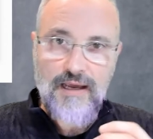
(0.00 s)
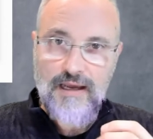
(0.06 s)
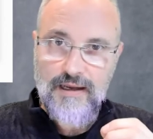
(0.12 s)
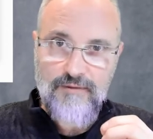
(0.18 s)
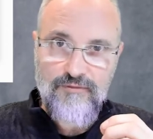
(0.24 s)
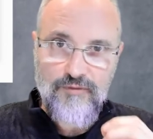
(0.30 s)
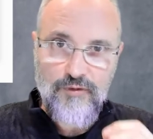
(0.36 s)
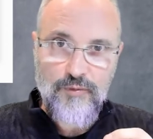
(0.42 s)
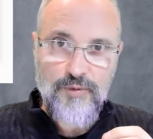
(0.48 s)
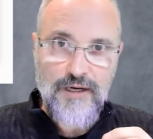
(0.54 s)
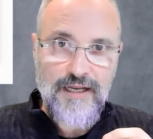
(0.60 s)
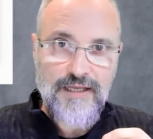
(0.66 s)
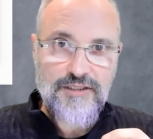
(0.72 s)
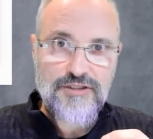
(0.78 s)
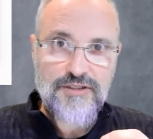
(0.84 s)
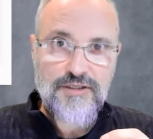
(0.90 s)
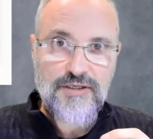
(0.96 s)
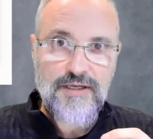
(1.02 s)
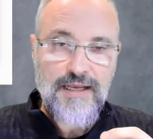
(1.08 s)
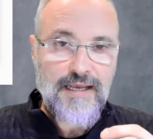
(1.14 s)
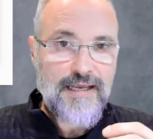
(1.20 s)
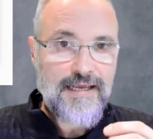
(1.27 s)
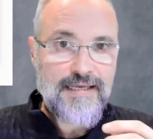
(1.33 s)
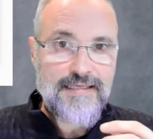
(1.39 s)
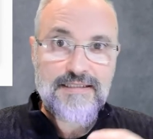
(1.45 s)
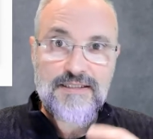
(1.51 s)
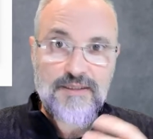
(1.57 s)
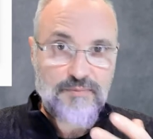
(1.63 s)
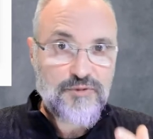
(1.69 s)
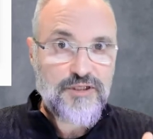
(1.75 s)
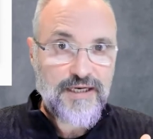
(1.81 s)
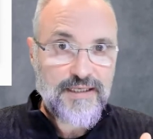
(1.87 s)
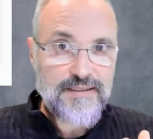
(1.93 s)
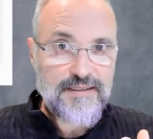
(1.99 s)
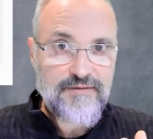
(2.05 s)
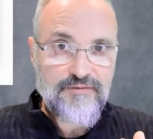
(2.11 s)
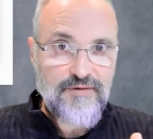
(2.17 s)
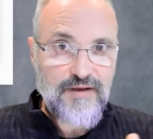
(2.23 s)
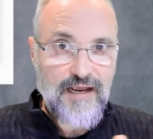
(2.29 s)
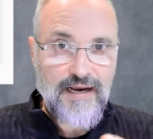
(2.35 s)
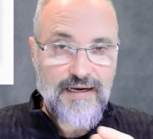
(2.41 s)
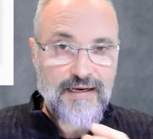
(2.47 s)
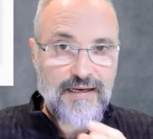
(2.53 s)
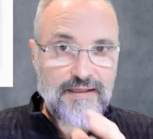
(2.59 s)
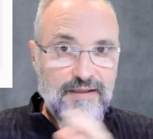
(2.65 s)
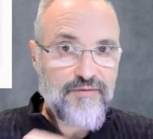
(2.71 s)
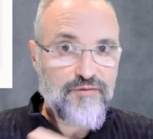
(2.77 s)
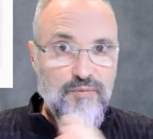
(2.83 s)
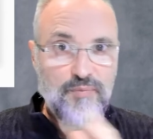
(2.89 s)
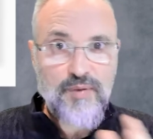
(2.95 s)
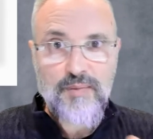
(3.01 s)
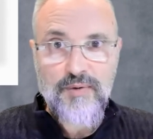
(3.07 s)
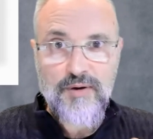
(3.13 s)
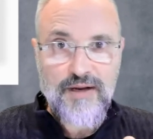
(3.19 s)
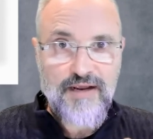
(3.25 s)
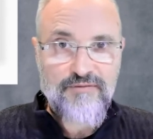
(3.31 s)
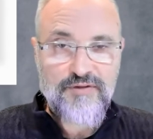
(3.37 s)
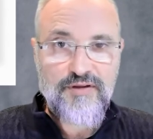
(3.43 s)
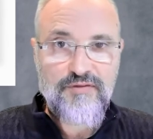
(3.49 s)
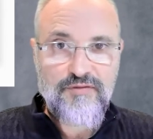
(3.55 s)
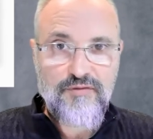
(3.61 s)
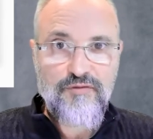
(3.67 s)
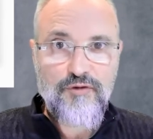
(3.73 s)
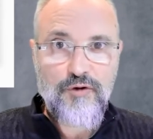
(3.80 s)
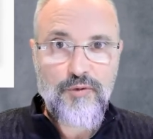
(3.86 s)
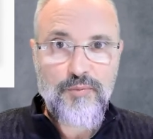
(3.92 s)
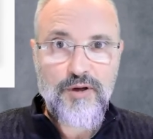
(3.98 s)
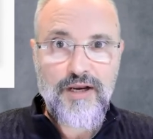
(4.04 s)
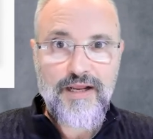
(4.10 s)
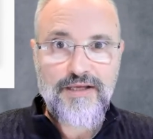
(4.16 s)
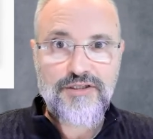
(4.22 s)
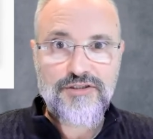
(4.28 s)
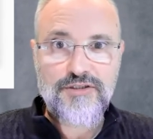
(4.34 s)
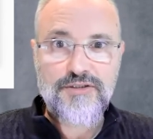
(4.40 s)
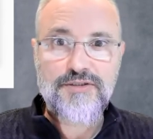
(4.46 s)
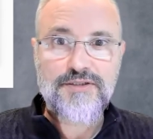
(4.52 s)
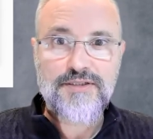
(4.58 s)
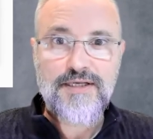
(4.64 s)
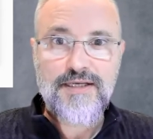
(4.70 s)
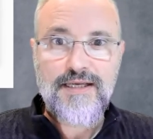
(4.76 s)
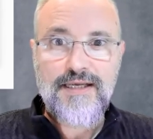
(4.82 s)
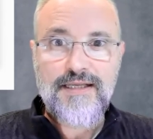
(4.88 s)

Uh, formulation is subjective and different people have different formulations.